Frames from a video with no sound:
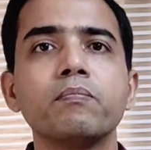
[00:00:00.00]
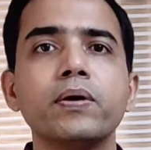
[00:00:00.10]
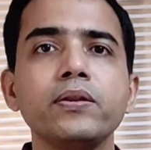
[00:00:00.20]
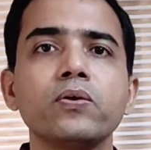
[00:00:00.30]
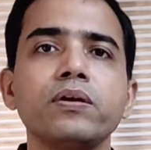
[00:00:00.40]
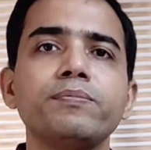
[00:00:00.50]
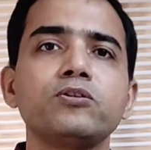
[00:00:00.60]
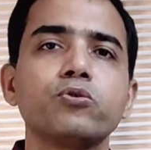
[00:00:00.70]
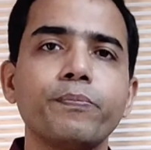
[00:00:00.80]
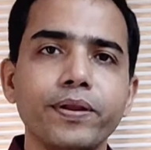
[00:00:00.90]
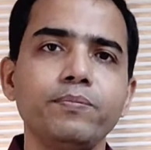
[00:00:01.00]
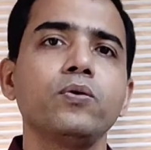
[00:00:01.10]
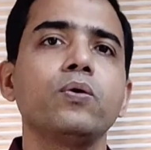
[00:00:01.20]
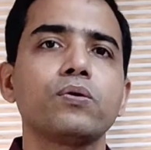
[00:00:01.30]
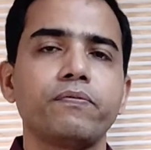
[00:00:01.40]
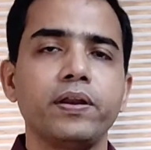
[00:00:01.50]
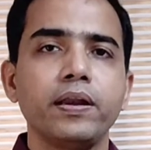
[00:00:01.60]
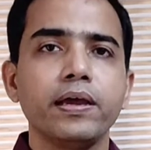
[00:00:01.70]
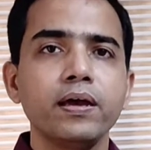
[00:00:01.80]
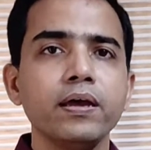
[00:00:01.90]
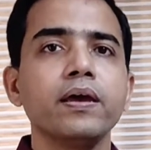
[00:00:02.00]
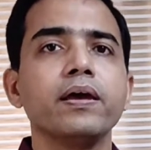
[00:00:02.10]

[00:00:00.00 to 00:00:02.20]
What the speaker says: but the Honorable Supreme Court of India,